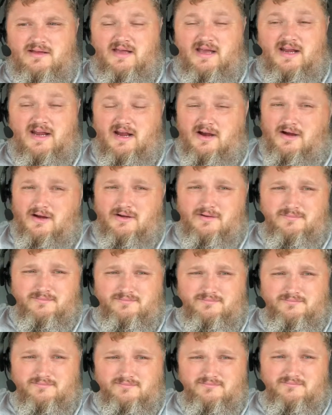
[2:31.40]
And I heard,
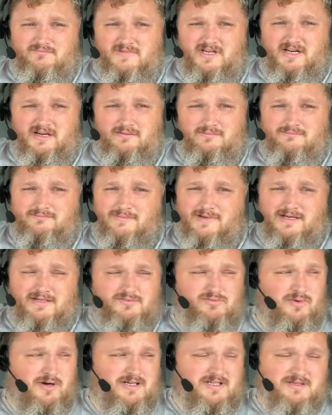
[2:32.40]
you know, I
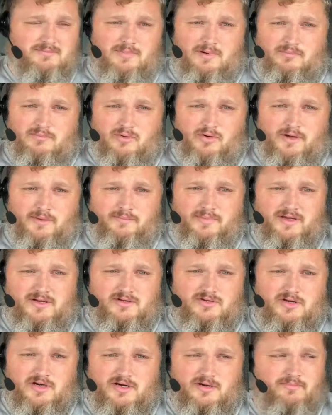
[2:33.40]
was watching my boy
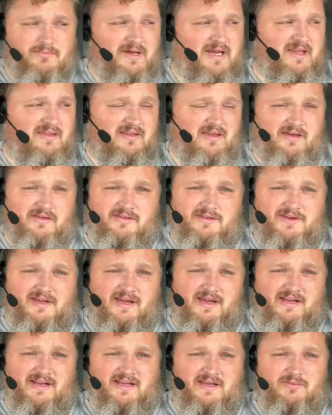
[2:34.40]
Big Trucker B the other
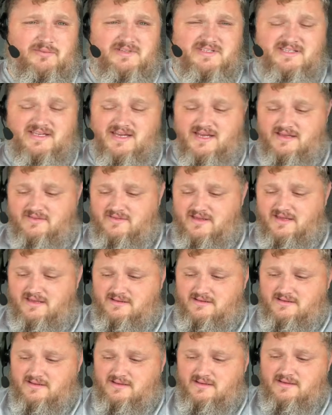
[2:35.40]
day, and he was saying that
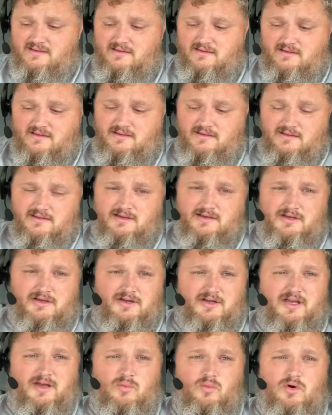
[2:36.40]
it
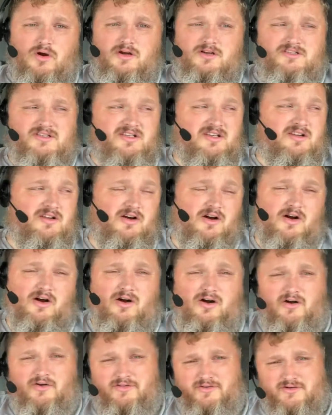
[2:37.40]
could get worse and
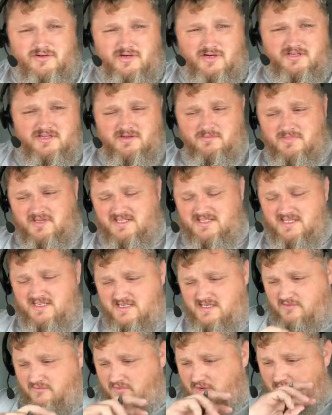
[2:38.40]
all the trucks can be
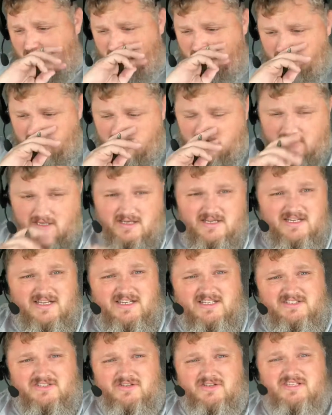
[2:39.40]
65.
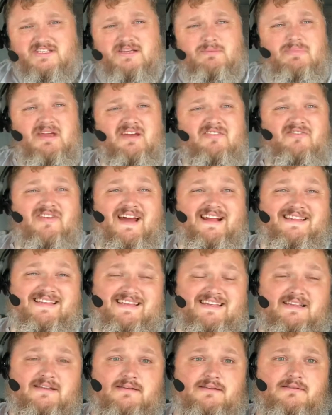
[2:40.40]
So this could be
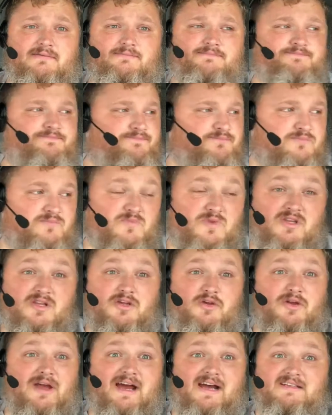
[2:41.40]
affecting
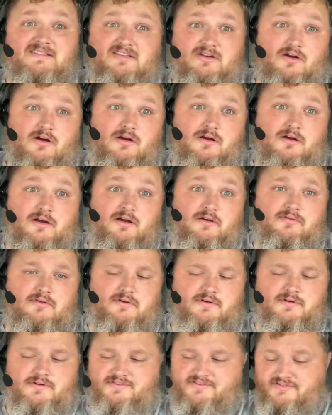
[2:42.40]
you guys that aren't
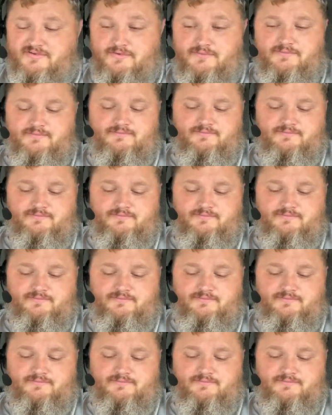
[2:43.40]
governed soon.